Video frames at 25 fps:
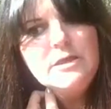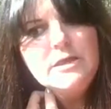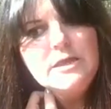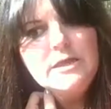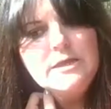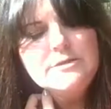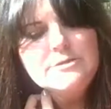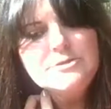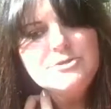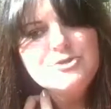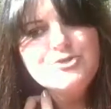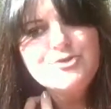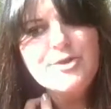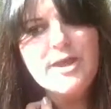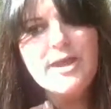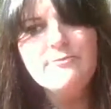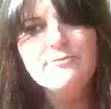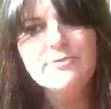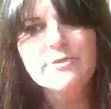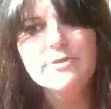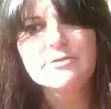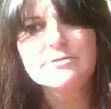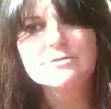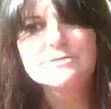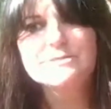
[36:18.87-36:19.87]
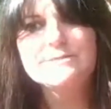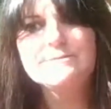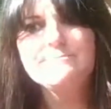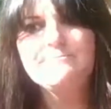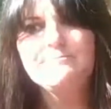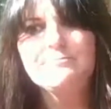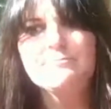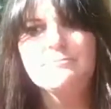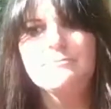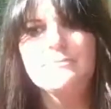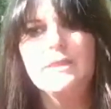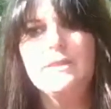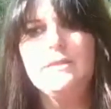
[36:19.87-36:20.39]
and travelers.
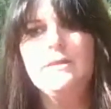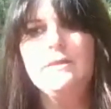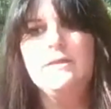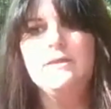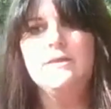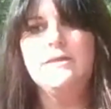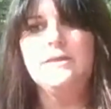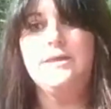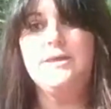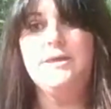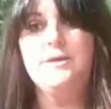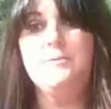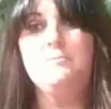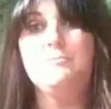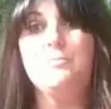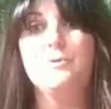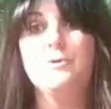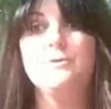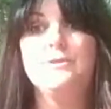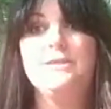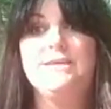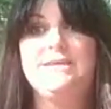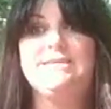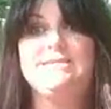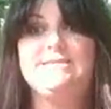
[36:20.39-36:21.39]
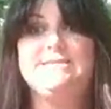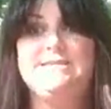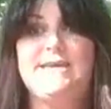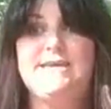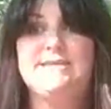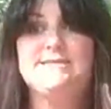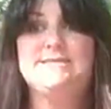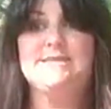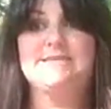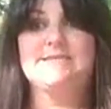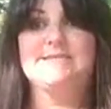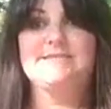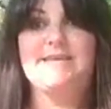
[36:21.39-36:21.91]
Kimberly
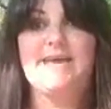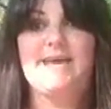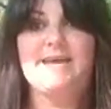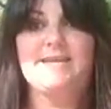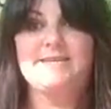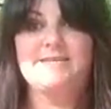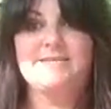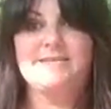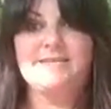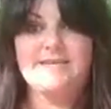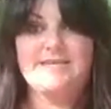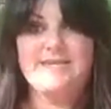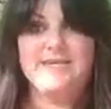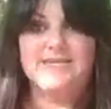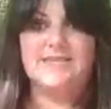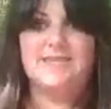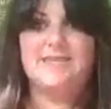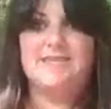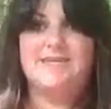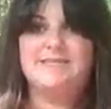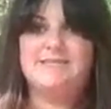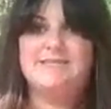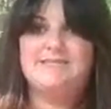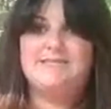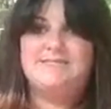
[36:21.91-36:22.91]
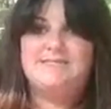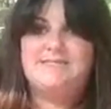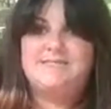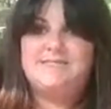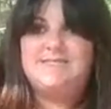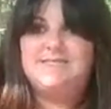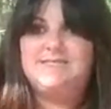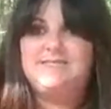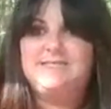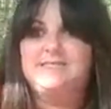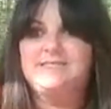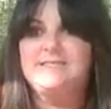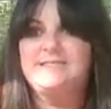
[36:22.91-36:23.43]
says, excited to get this
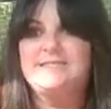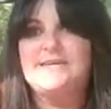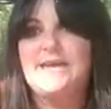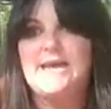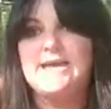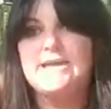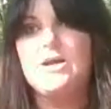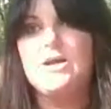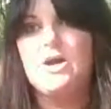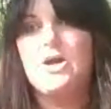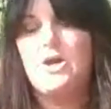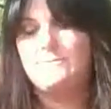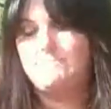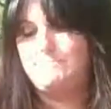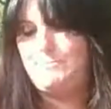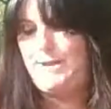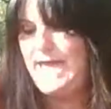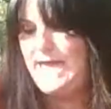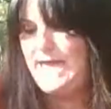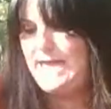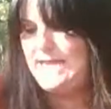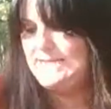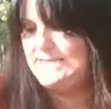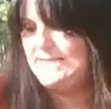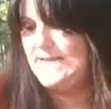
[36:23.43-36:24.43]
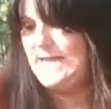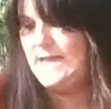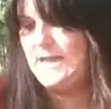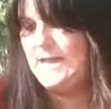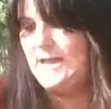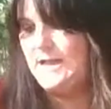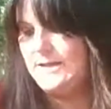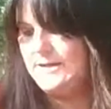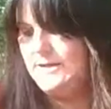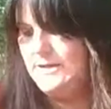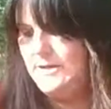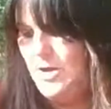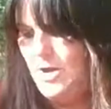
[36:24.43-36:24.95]
deck on payday.
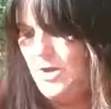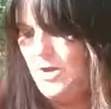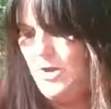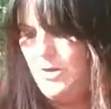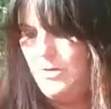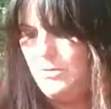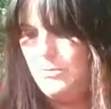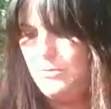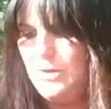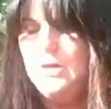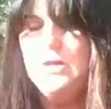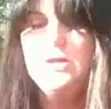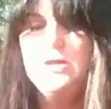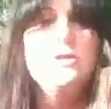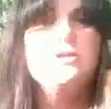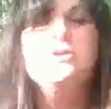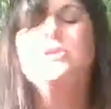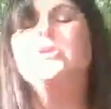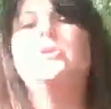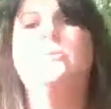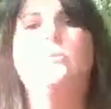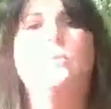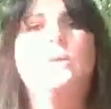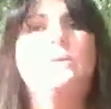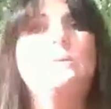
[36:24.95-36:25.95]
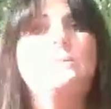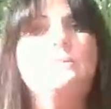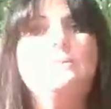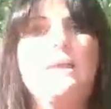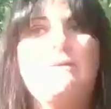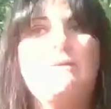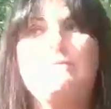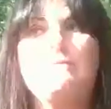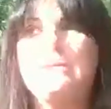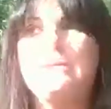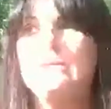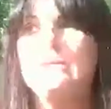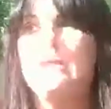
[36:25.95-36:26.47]
I know, you're going to
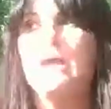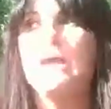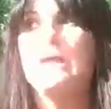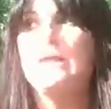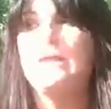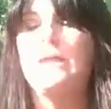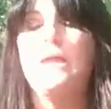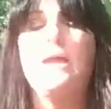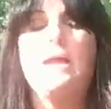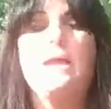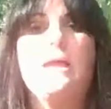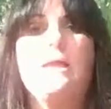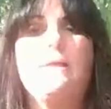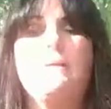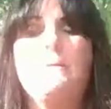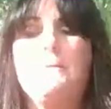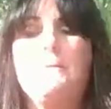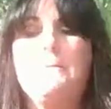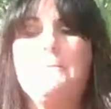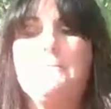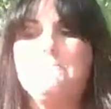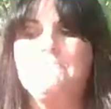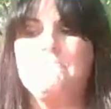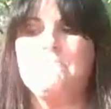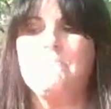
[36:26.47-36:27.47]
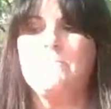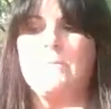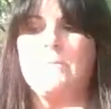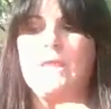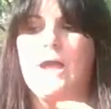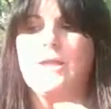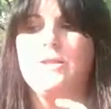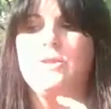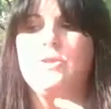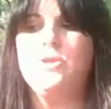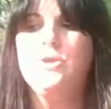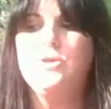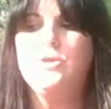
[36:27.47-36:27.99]
love it. I
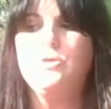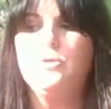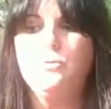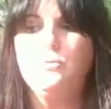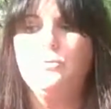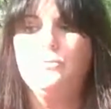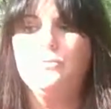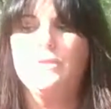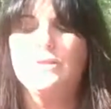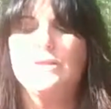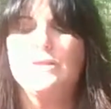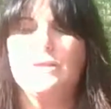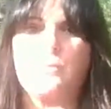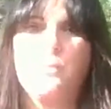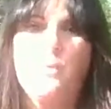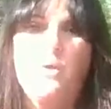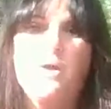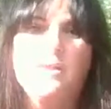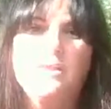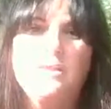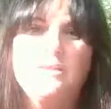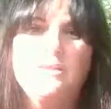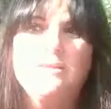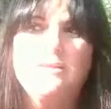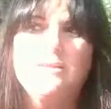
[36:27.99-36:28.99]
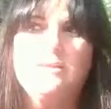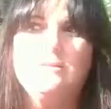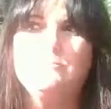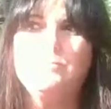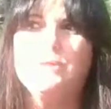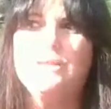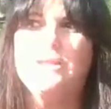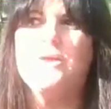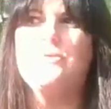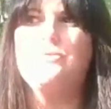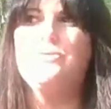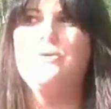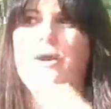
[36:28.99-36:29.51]
knew that I wanted it,
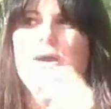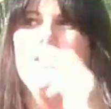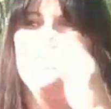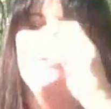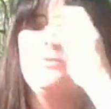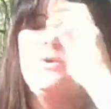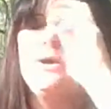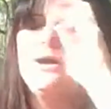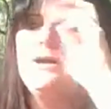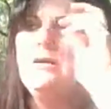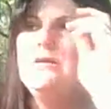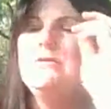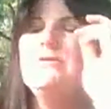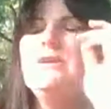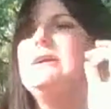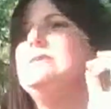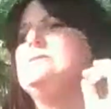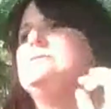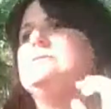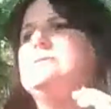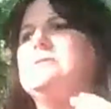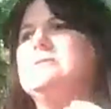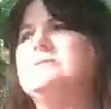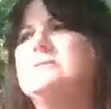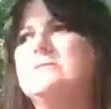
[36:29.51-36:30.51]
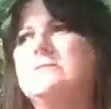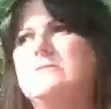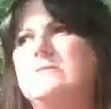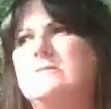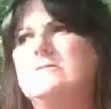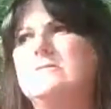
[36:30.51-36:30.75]
but I thought, well, that's